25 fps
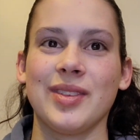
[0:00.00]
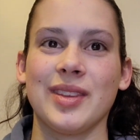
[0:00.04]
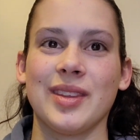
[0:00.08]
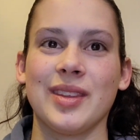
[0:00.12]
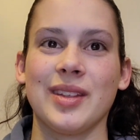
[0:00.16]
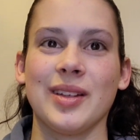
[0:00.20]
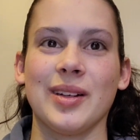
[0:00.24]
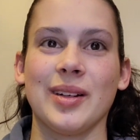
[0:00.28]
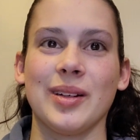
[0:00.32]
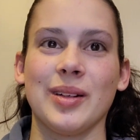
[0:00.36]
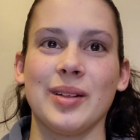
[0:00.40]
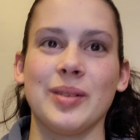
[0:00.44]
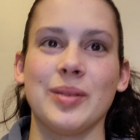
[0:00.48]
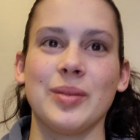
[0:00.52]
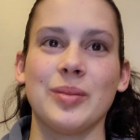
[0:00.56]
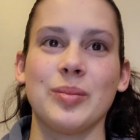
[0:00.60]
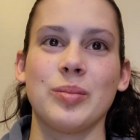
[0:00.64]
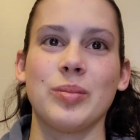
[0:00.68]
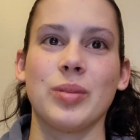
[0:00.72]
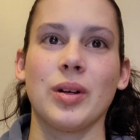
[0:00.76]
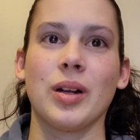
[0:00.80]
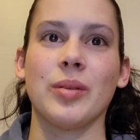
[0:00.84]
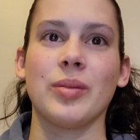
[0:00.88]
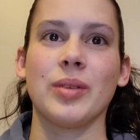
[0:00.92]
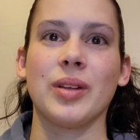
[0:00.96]
they're
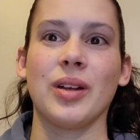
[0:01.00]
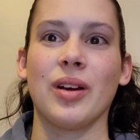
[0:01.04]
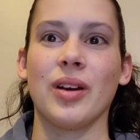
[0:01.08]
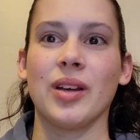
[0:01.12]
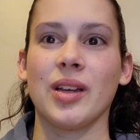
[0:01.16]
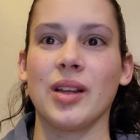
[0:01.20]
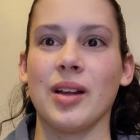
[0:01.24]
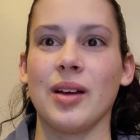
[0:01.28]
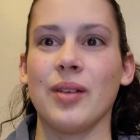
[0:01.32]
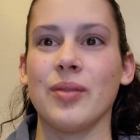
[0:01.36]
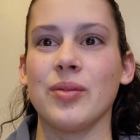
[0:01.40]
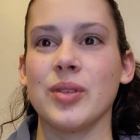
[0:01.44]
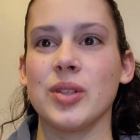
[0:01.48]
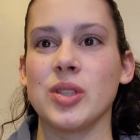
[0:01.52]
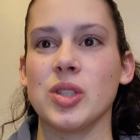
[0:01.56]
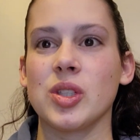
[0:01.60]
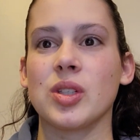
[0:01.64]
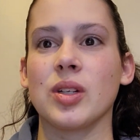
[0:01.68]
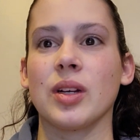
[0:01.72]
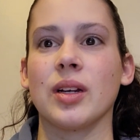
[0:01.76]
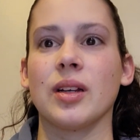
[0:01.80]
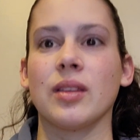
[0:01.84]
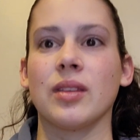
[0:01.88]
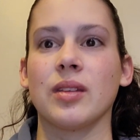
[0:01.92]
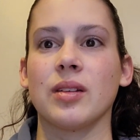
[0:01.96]
probably not going to have the
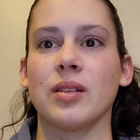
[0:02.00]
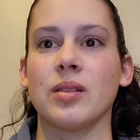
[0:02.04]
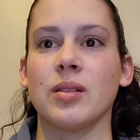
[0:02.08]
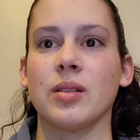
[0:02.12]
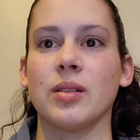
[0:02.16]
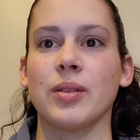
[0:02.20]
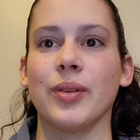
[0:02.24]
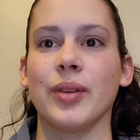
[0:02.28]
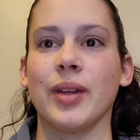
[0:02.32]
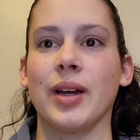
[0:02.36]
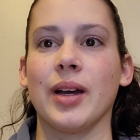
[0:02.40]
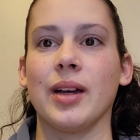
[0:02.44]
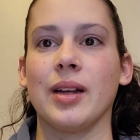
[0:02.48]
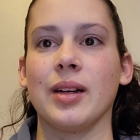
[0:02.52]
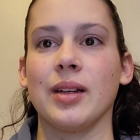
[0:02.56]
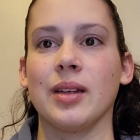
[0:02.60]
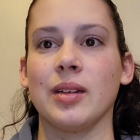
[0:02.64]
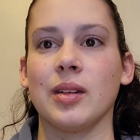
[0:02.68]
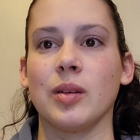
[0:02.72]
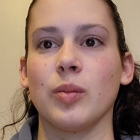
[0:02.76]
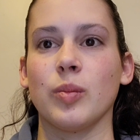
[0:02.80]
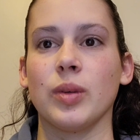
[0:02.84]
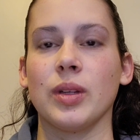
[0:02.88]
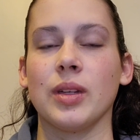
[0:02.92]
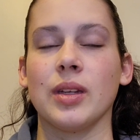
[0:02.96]
strength to do that, and it
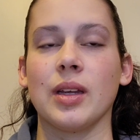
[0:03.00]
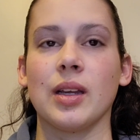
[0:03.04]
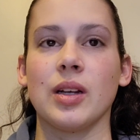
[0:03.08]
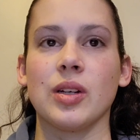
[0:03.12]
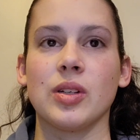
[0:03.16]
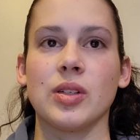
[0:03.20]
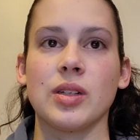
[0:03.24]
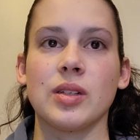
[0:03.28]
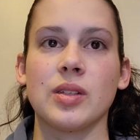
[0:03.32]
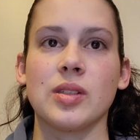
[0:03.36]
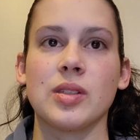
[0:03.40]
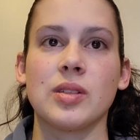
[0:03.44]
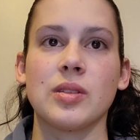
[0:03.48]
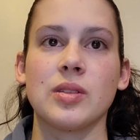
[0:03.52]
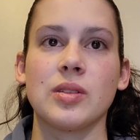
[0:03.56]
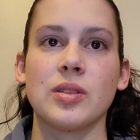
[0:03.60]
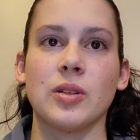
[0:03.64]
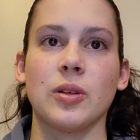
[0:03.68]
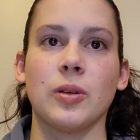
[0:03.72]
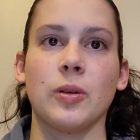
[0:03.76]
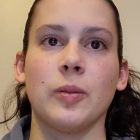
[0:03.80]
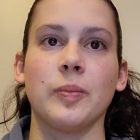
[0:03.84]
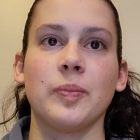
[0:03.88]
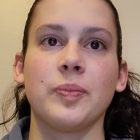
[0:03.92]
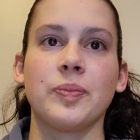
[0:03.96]
can be dangerous. So